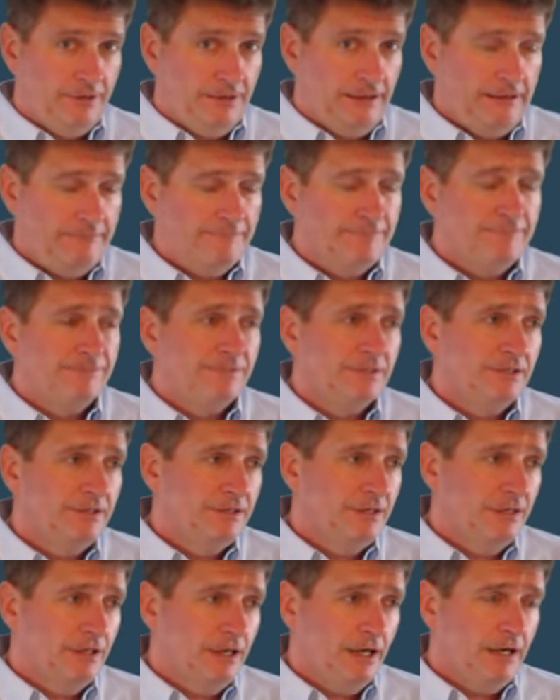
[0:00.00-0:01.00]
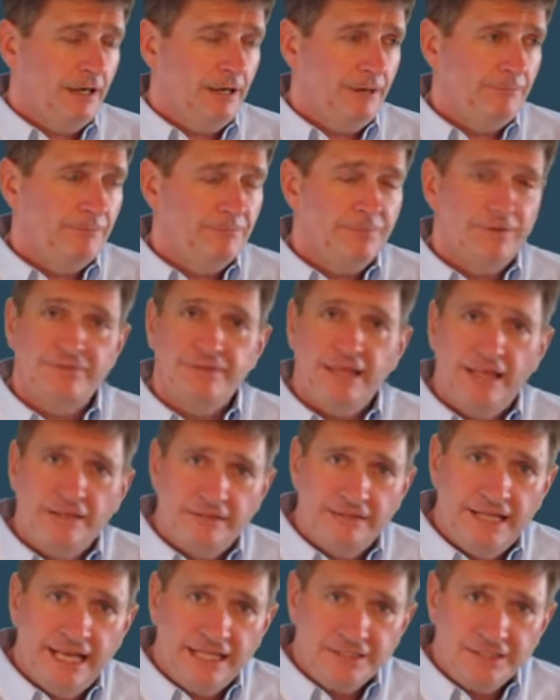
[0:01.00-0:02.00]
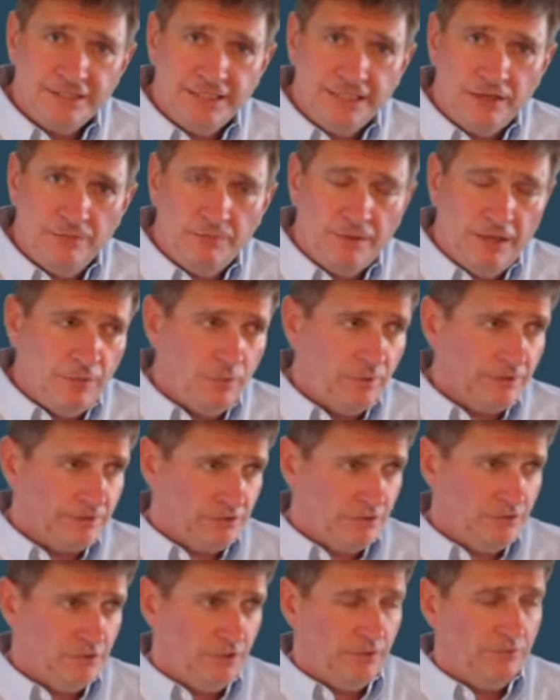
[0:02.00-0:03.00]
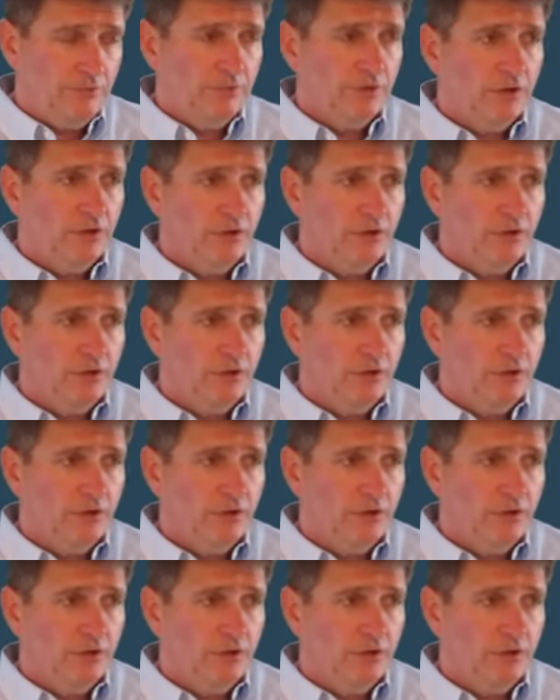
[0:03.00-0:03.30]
Okay. That next thing you may want to do,